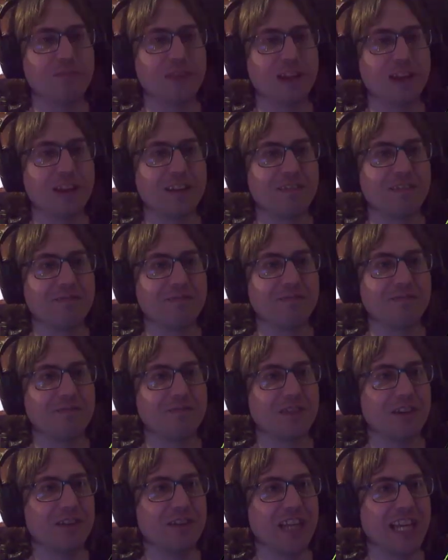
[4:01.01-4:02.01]
Like,
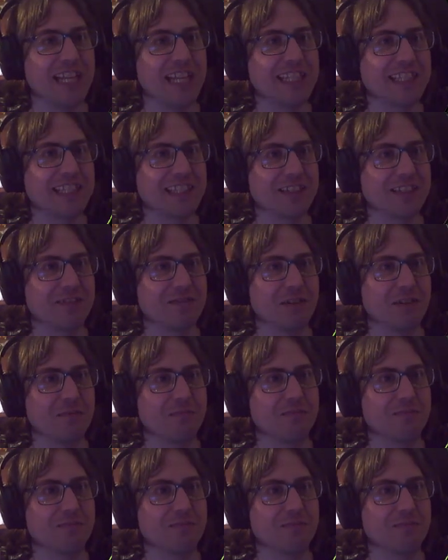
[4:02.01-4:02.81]
who needs to?